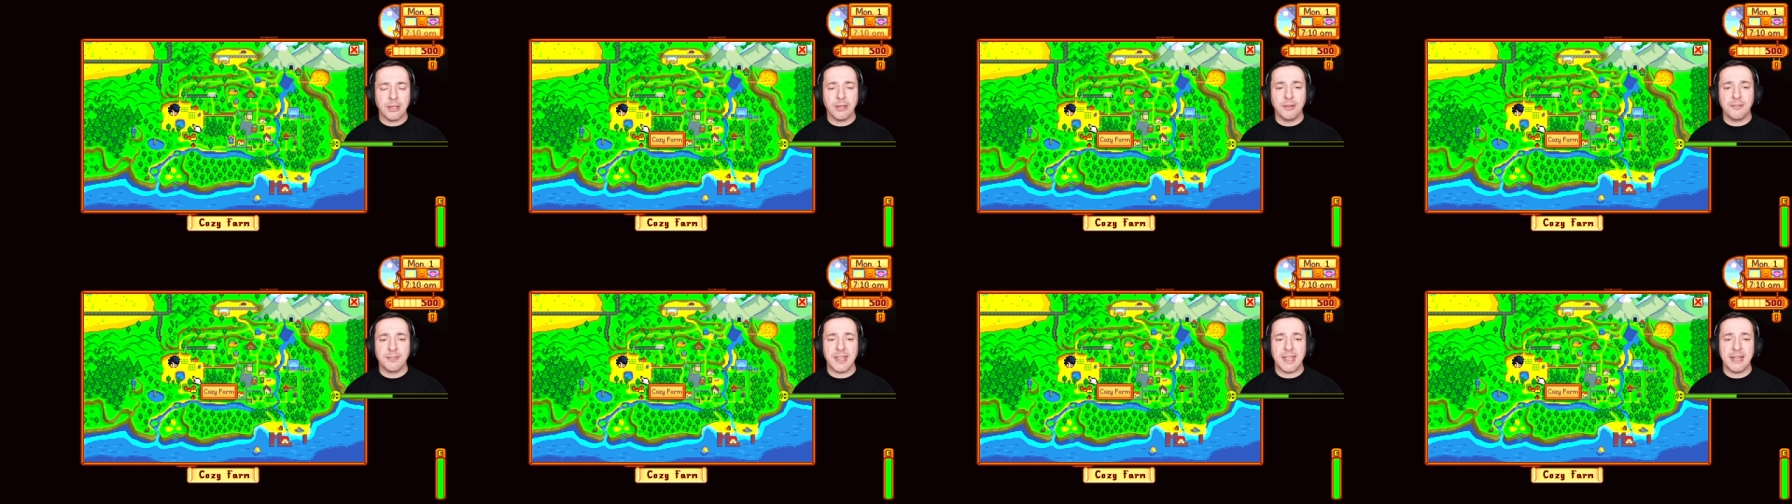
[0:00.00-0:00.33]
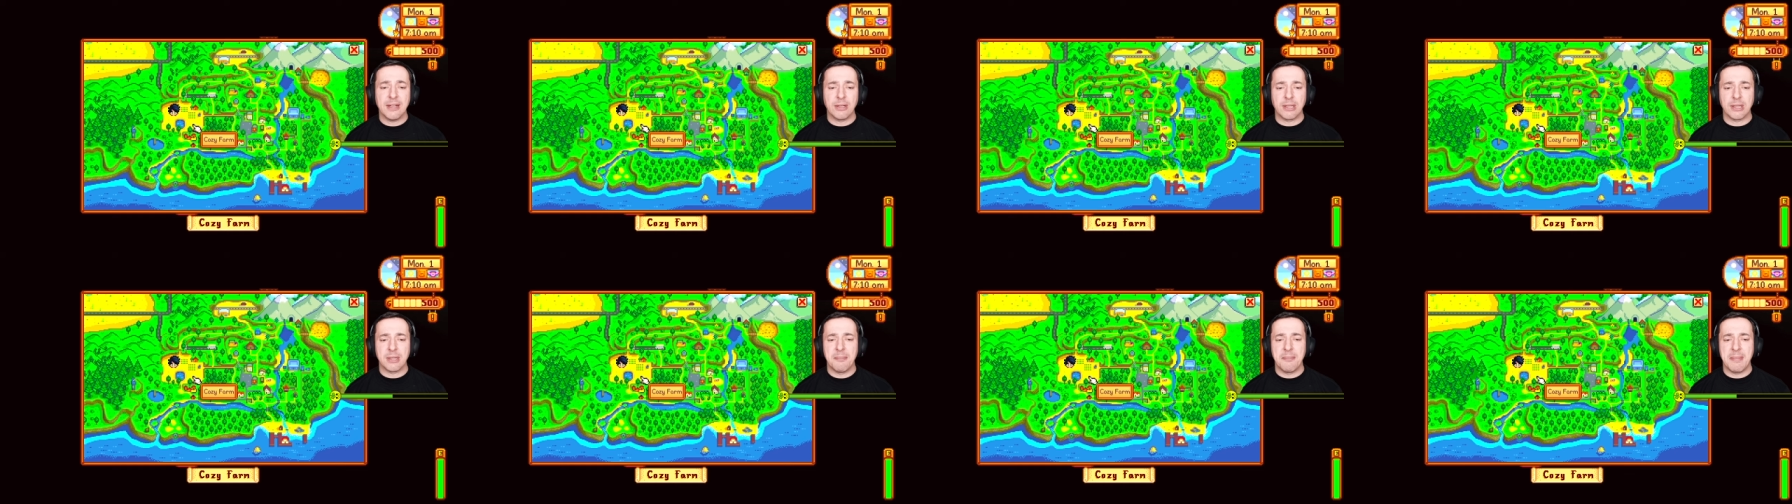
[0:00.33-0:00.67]
You've then
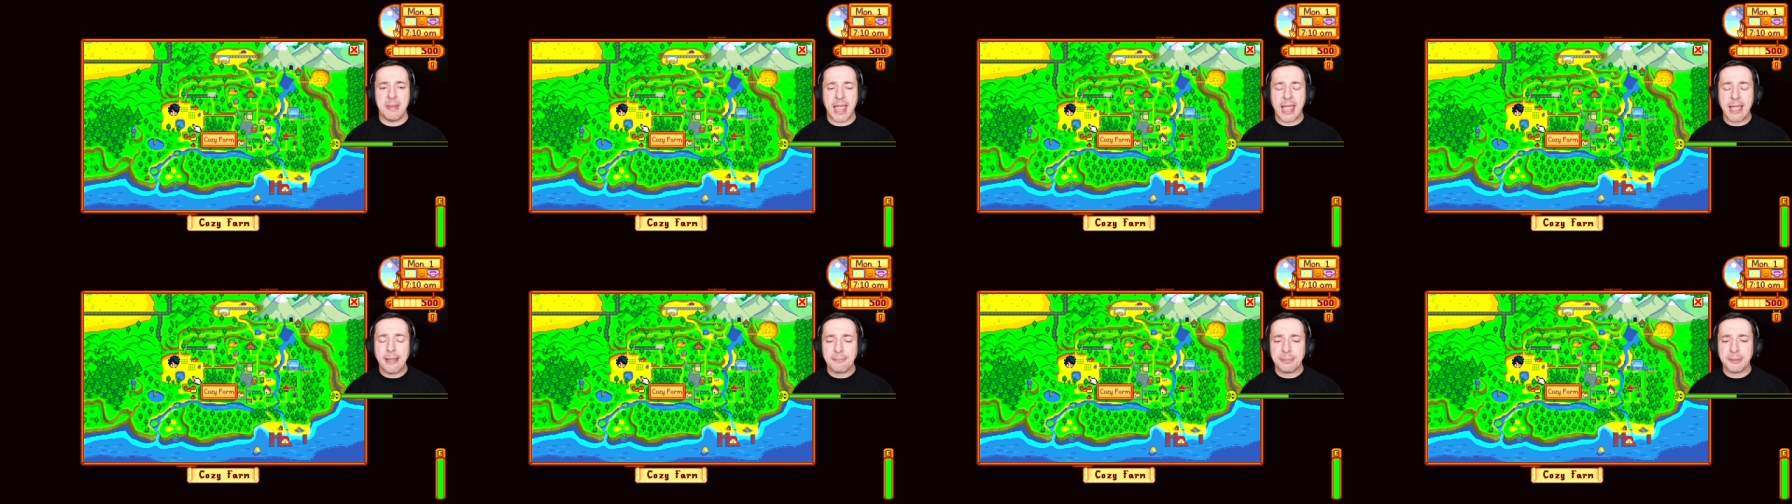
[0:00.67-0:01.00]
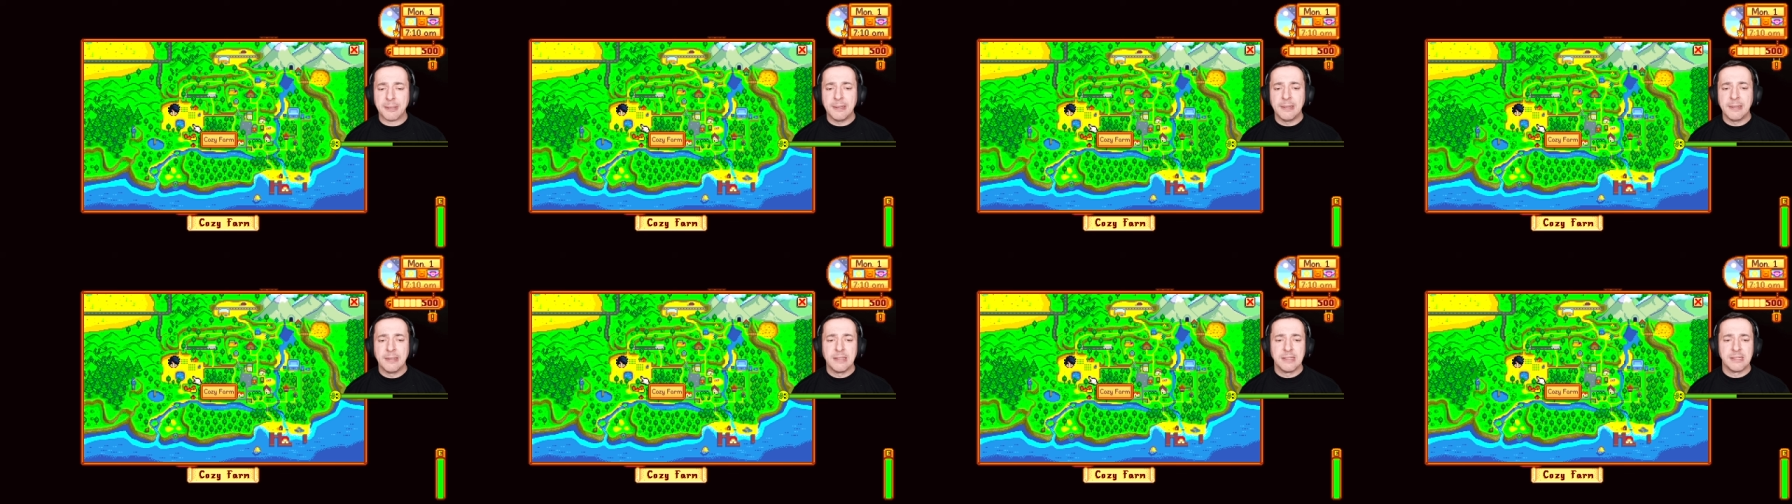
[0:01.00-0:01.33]
got the map.
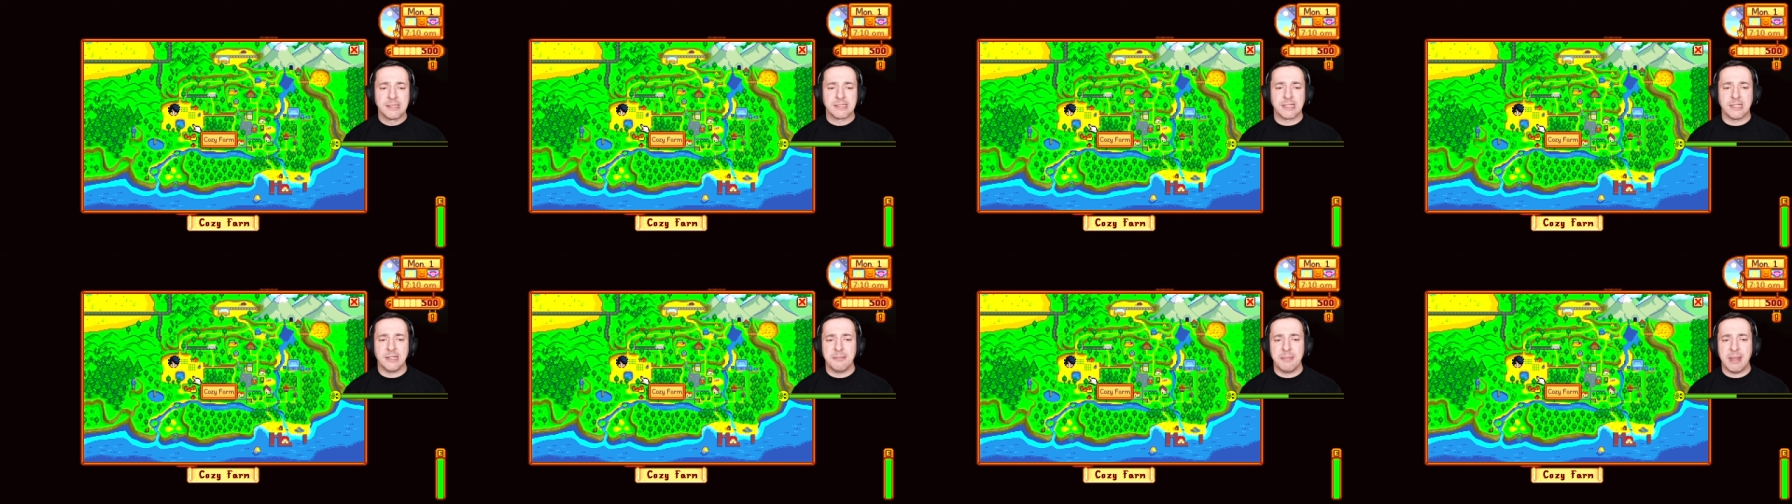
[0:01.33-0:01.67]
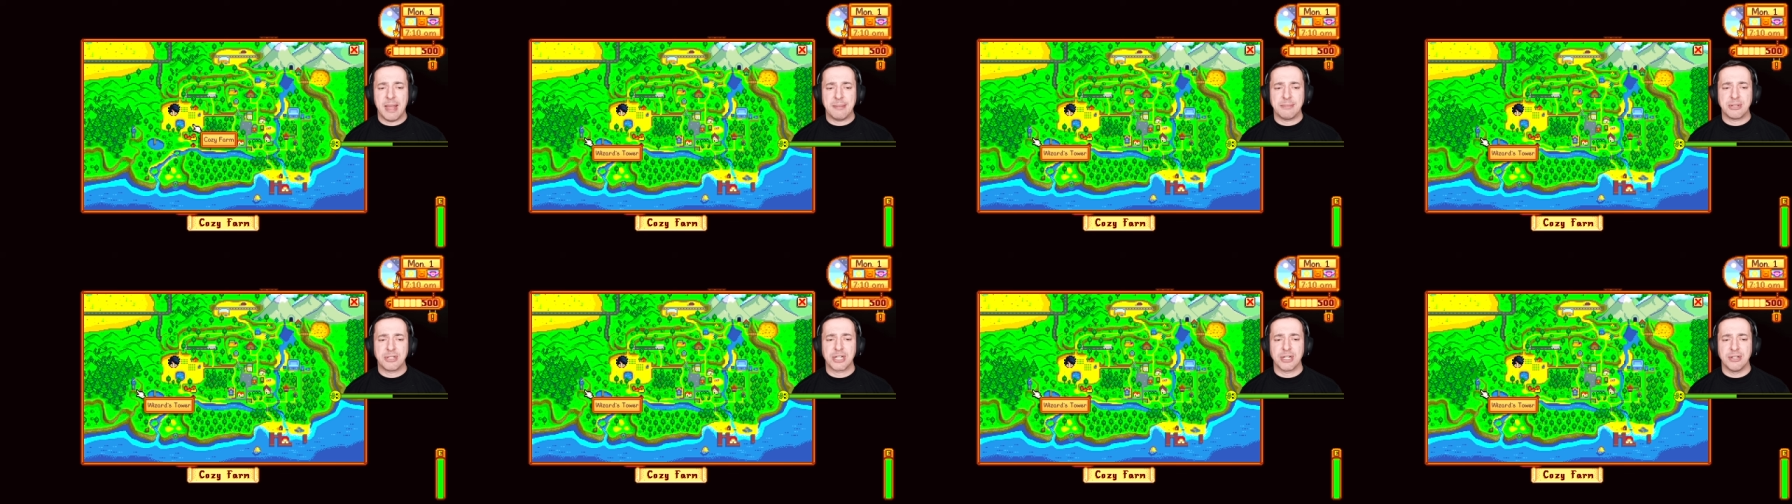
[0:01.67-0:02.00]
So the
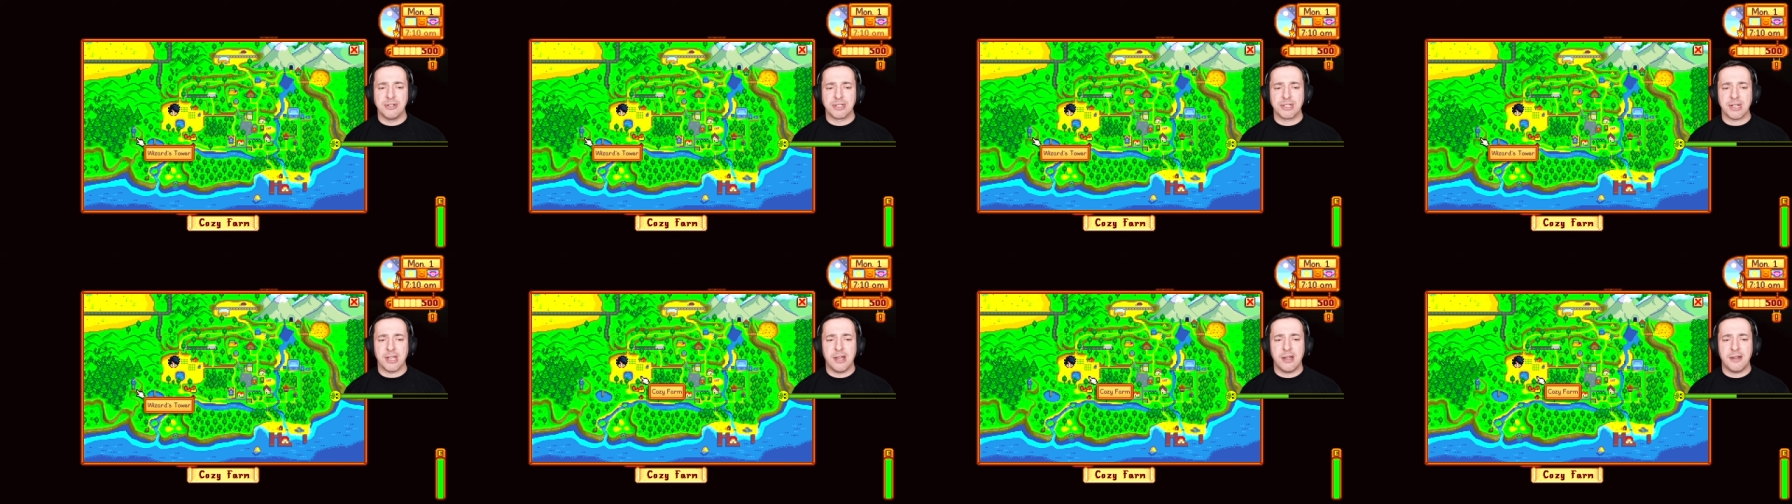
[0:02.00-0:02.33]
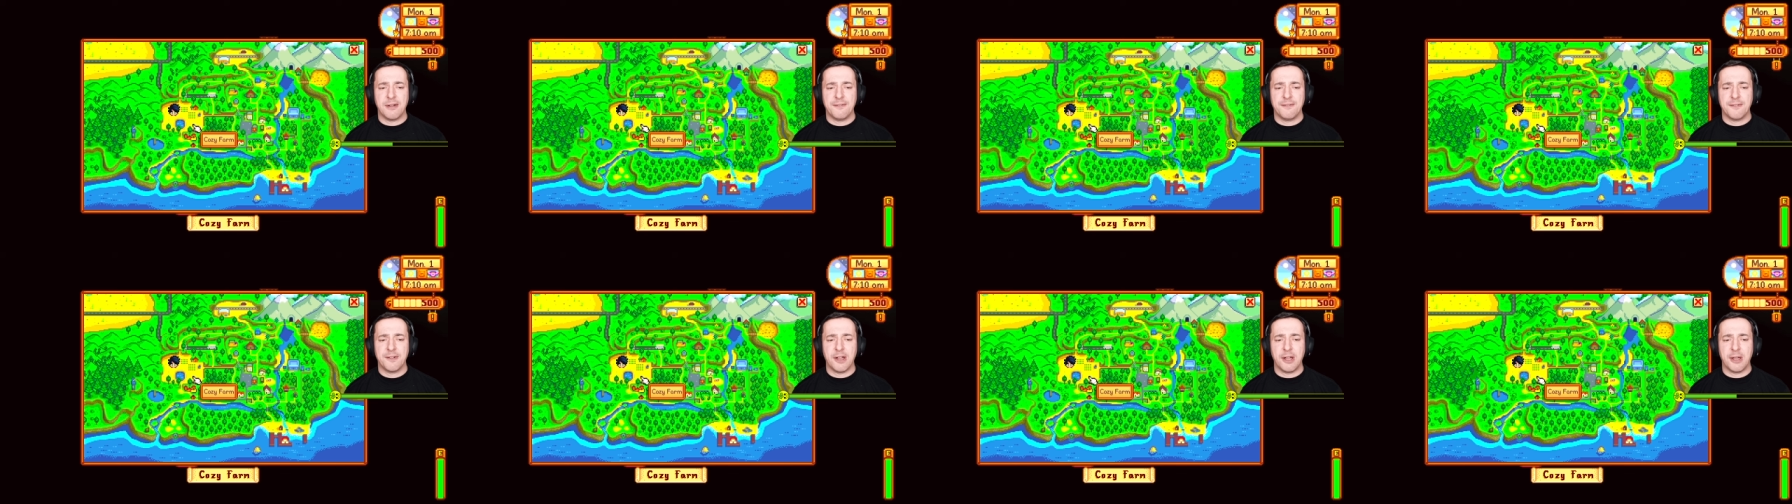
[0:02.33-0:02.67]
map shows
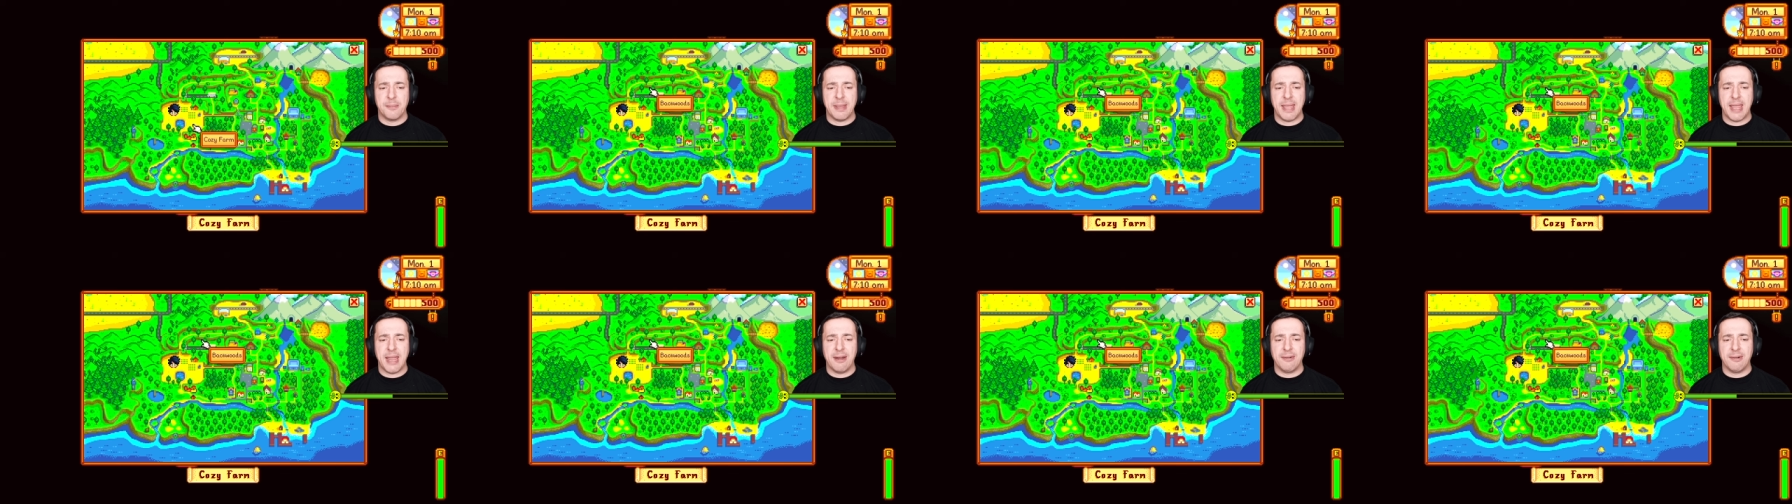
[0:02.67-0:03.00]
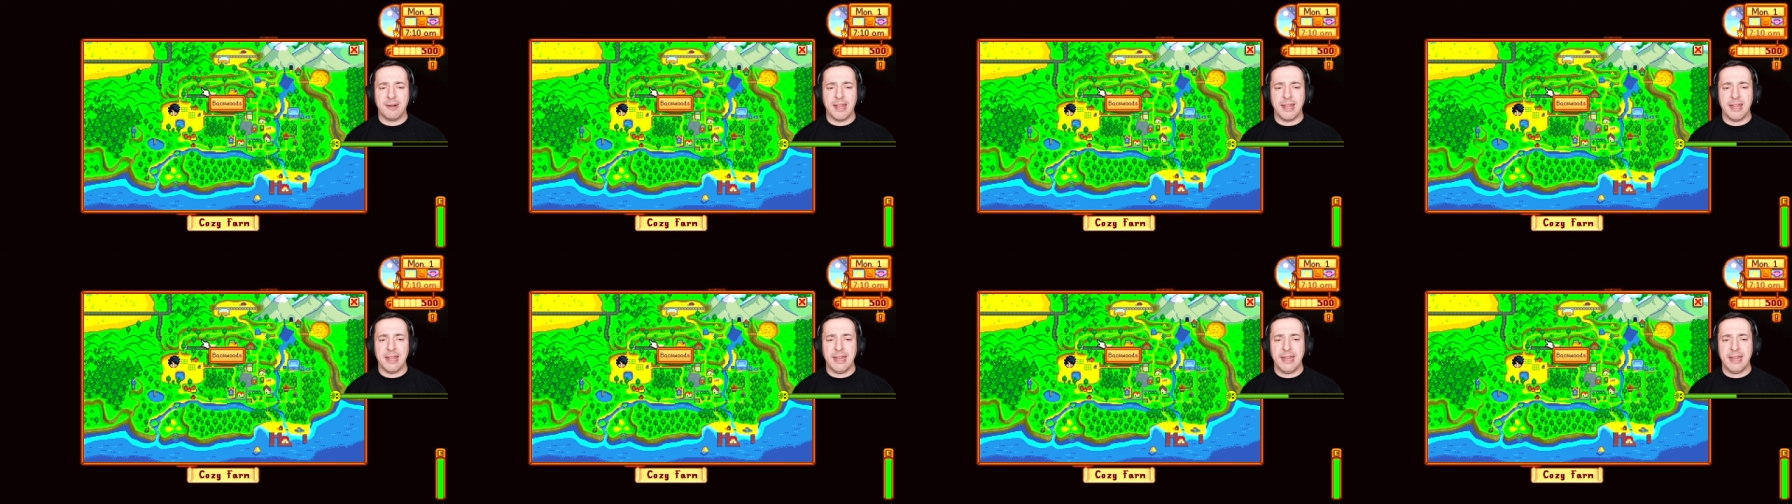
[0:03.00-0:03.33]
our farm
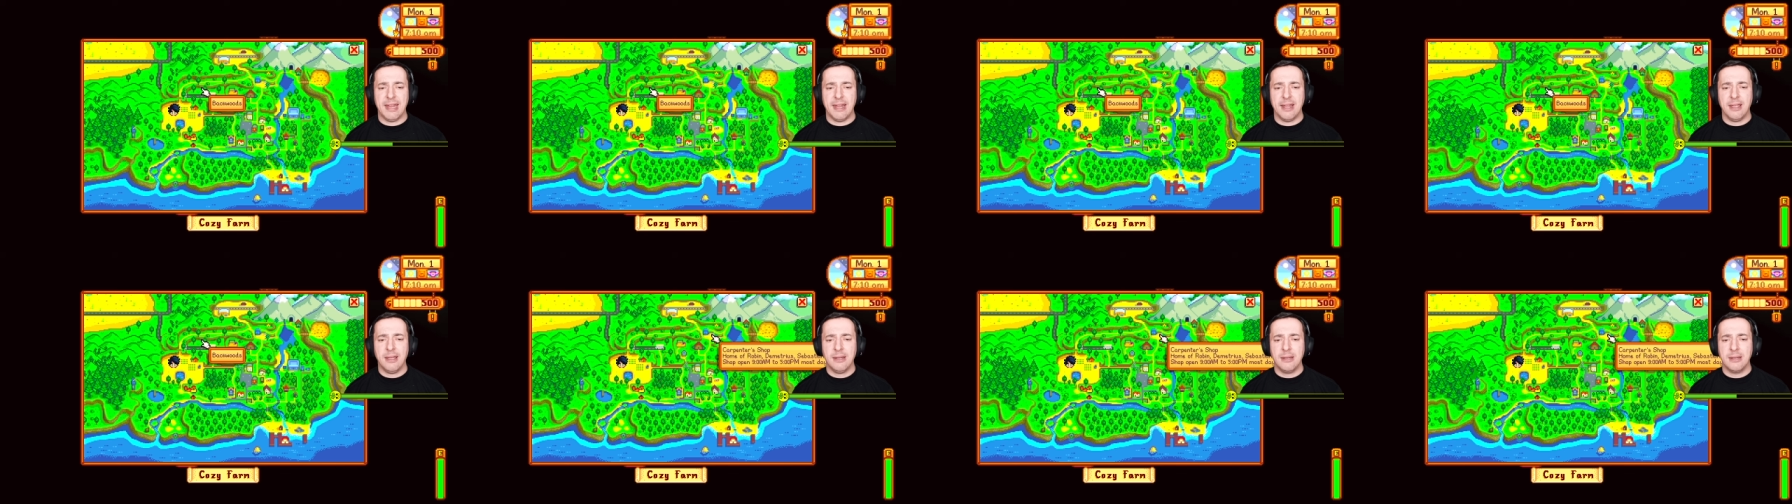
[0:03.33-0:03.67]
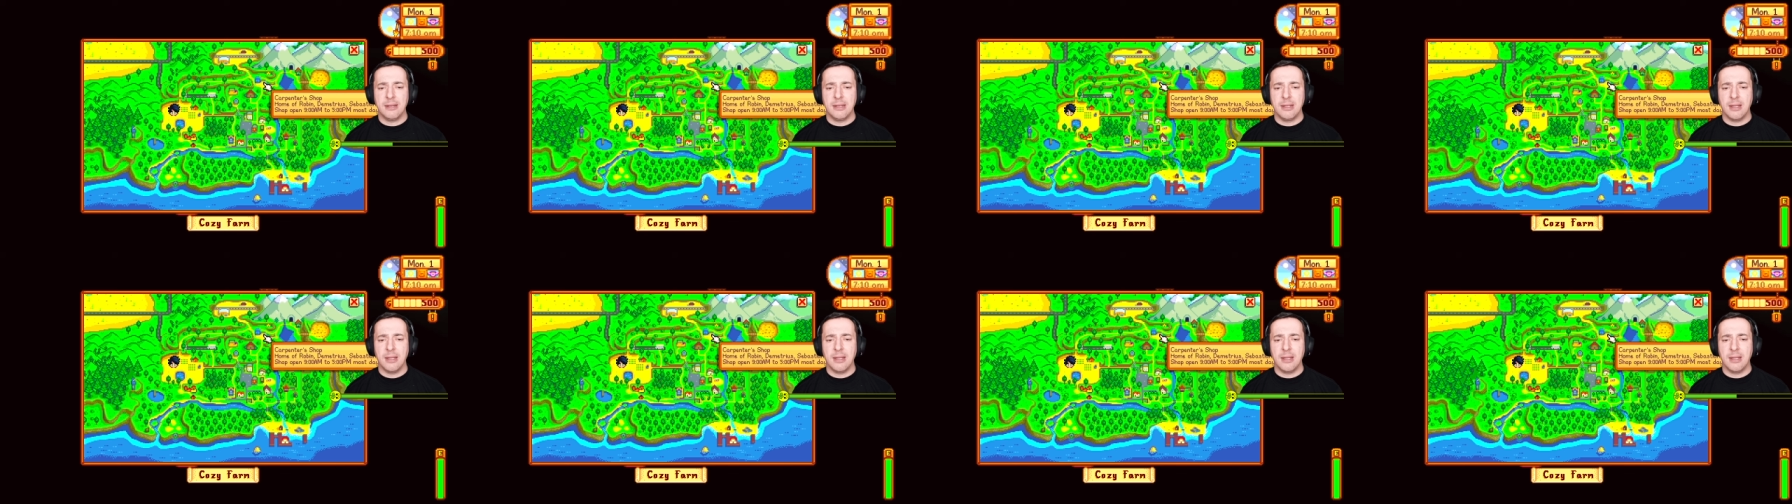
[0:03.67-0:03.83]
area here,